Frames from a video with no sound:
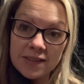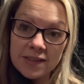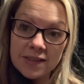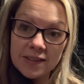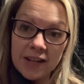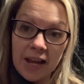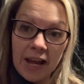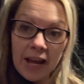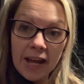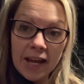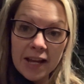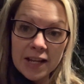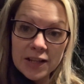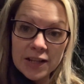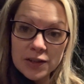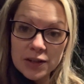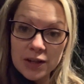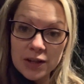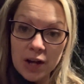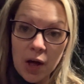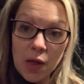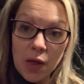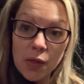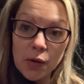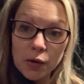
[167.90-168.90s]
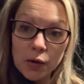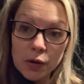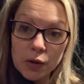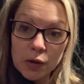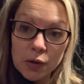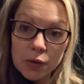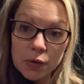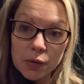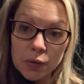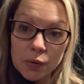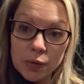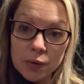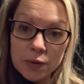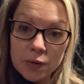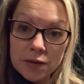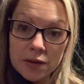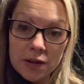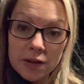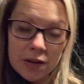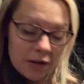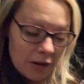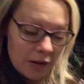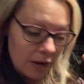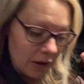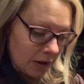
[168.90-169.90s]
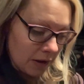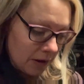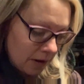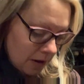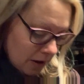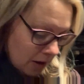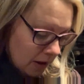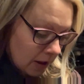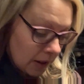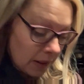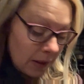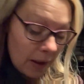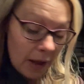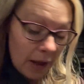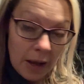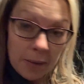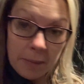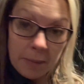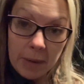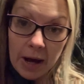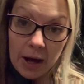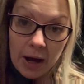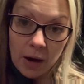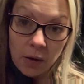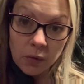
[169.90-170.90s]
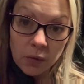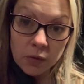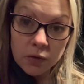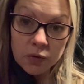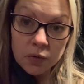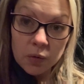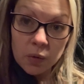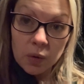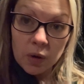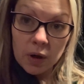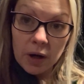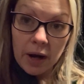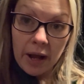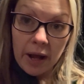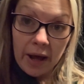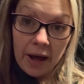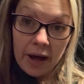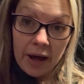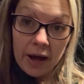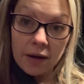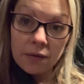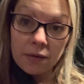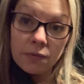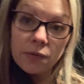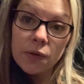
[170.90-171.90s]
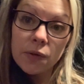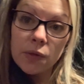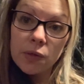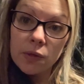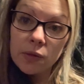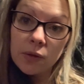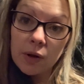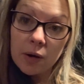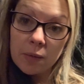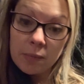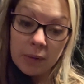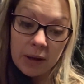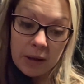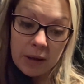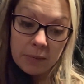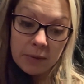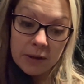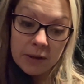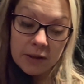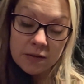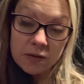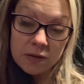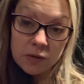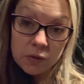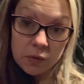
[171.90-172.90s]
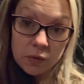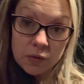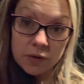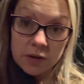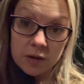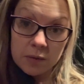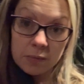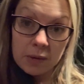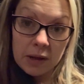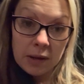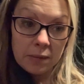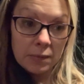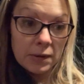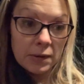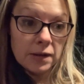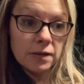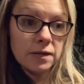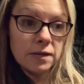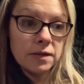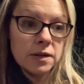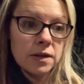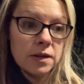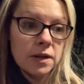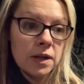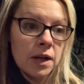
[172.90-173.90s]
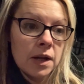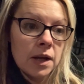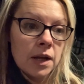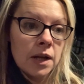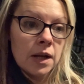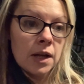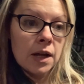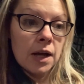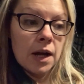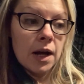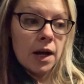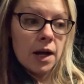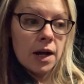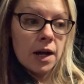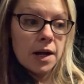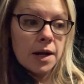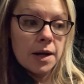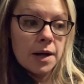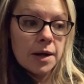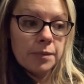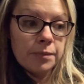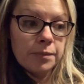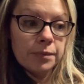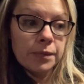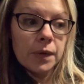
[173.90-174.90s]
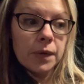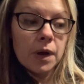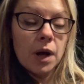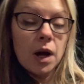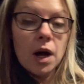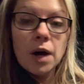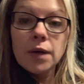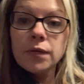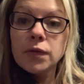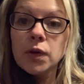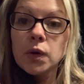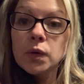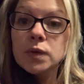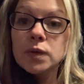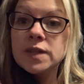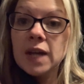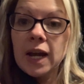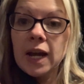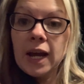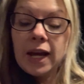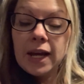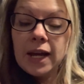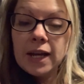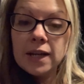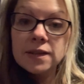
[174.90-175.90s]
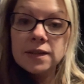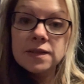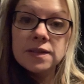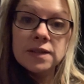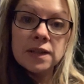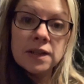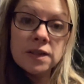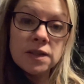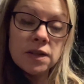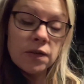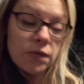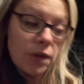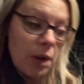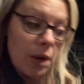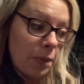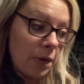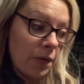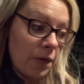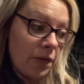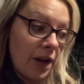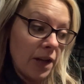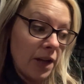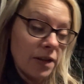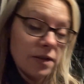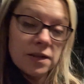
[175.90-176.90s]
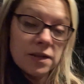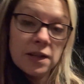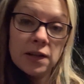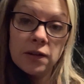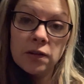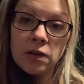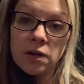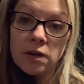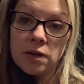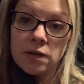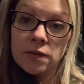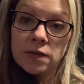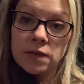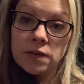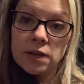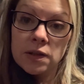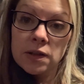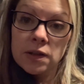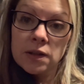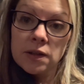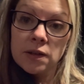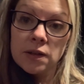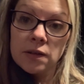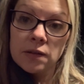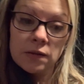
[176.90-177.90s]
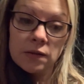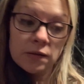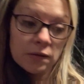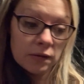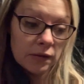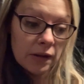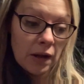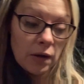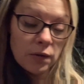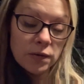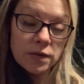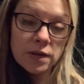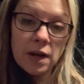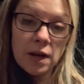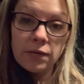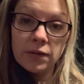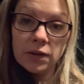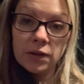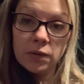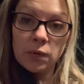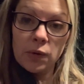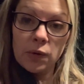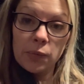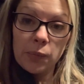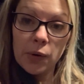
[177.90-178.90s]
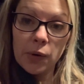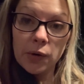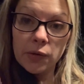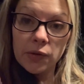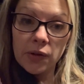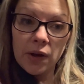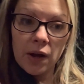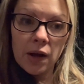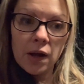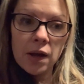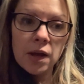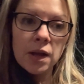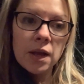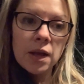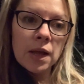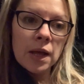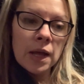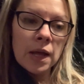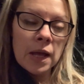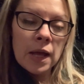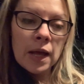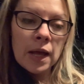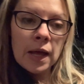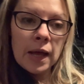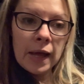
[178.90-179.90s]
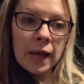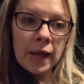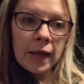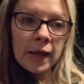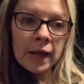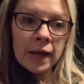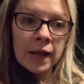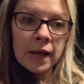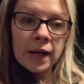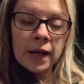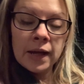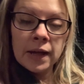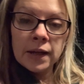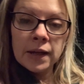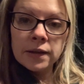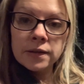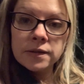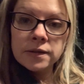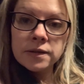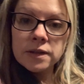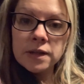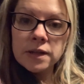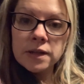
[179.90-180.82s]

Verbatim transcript: eight other ewes lamb out or have their babies, lose their babies. Um, of those eight, six of them have had singles, now seven with Bertha. And